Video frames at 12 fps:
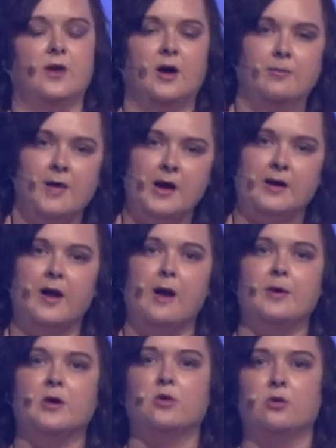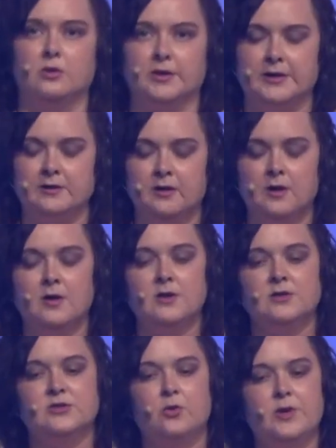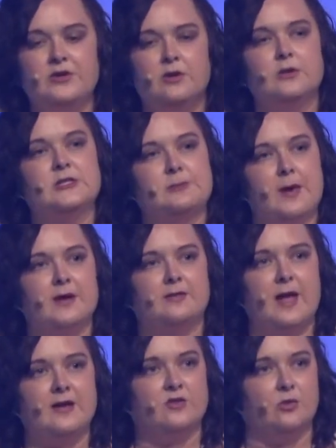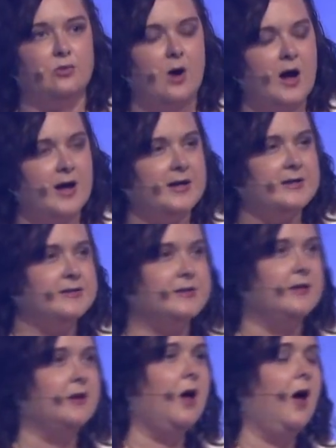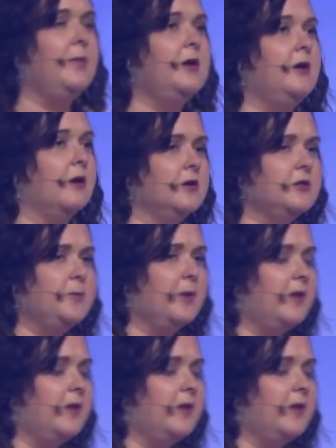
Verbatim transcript: um, economic cooling. So we do expect that to rise in the coming years, but